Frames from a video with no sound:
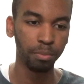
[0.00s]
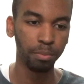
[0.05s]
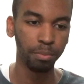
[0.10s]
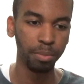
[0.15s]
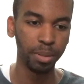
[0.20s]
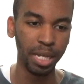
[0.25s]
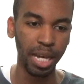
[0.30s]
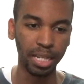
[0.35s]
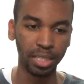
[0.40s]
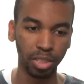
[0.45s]

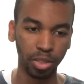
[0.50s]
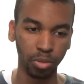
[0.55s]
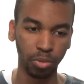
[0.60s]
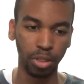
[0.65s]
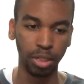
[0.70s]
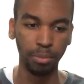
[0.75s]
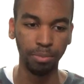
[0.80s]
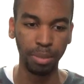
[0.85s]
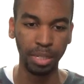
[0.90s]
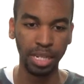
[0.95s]

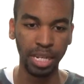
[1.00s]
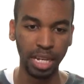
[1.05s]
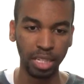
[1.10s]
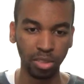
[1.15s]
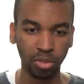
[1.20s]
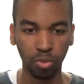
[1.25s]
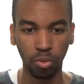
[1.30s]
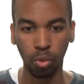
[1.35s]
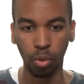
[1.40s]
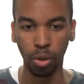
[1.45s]
PS3,
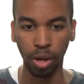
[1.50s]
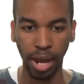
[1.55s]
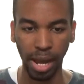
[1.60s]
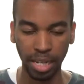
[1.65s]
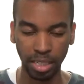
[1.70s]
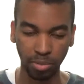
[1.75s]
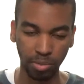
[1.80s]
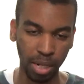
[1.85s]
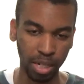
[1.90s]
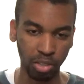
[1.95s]
PS4,
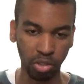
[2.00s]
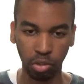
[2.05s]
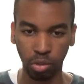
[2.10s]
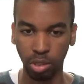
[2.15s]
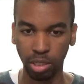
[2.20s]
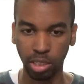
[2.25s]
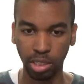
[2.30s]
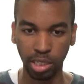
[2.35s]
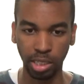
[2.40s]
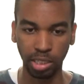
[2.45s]
Xbox
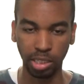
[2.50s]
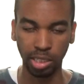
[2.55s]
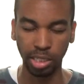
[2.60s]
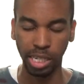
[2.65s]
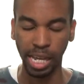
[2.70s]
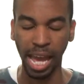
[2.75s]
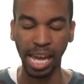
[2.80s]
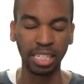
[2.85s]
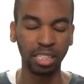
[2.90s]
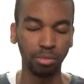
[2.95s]

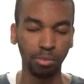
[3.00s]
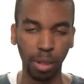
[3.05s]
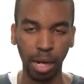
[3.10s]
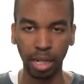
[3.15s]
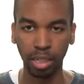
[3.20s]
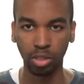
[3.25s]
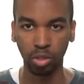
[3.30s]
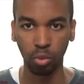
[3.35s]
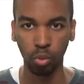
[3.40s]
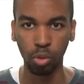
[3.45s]
360,
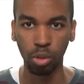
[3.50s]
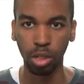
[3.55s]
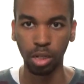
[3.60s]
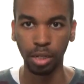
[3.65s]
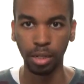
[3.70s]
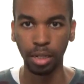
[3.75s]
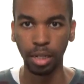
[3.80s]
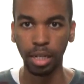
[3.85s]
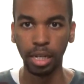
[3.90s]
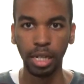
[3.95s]
Xbox
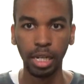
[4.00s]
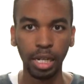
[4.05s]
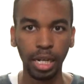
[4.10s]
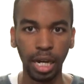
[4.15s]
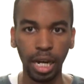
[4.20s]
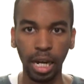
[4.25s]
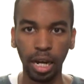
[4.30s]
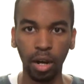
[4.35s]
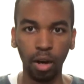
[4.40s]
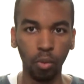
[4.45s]
One,
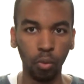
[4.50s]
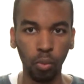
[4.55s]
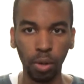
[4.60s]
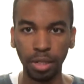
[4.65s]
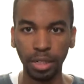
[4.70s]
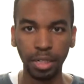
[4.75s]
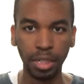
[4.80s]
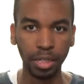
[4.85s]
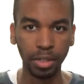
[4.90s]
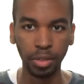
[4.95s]

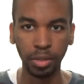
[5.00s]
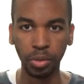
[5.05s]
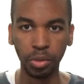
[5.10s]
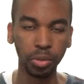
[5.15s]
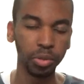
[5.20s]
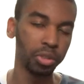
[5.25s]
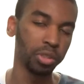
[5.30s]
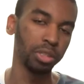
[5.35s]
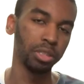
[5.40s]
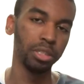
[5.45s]

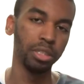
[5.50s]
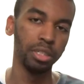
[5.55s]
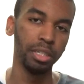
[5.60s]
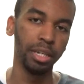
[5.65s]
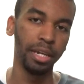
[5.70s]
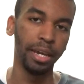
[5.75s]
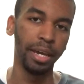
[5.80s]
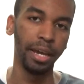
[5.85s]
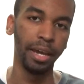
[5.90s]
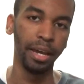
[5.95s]
Windows,
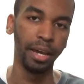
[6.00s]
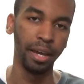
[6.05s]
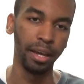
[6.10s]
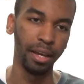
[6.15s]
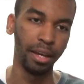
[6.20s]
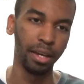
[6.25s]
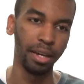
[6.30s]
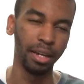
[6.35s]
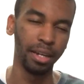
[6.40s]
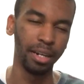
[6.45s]

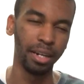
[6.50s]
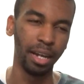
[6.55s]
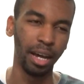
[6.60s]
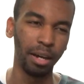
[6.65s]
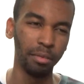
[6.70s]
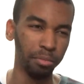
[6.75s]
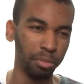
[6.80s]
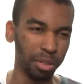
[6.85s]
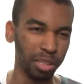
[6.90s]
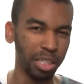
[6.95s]
and
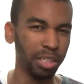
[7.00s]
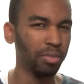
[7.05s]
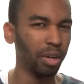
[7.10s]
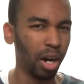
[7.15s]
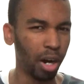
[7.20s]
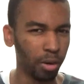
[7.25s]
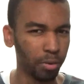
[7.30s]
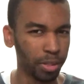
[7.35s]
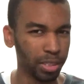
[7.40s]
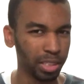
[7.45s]
I believe I
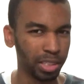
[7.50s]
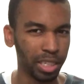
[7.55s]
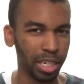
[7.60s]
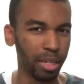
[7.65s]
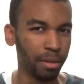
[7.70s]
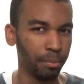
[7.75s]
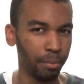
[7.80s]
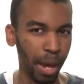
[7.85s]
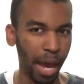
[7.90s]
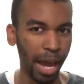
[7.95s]
already
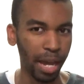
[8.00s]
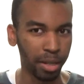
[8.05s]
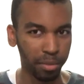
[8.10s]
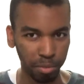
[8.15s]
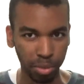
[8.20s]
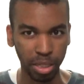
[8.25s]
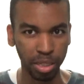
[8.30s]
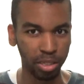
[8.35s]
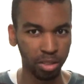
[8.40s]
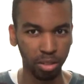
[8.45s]
said Mac,
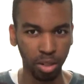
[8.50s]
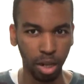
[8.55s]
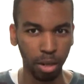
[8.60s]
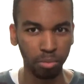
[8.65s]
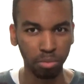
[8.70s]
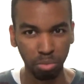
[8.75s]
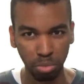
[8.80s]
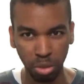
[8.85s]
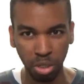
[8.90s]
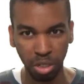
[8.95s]
but
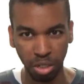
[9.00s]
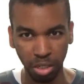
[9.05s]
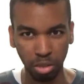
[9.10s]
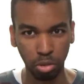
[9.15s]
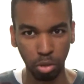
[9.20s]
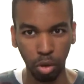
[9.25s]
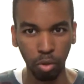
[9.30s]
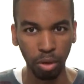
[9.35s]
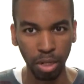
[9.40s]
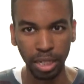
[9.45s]
I'm gonna
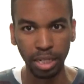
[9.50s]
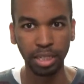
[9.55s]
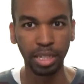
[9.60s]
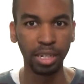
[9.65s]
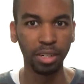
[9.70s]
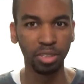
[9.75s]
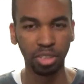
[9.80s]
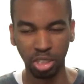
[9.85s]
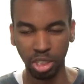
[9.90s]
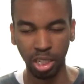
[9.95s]
throw it in
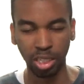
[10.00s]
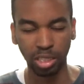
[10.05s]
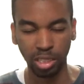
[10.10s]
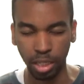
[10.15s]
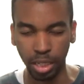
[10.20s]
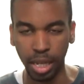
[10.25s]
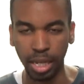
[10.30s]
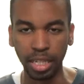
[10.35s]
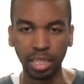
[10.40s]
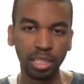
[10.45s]
there just in
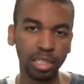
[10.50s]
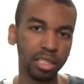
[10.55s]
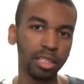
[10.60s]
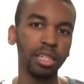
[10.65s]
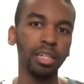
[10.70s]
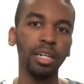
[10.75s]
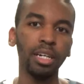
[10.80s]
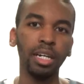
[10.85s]
case.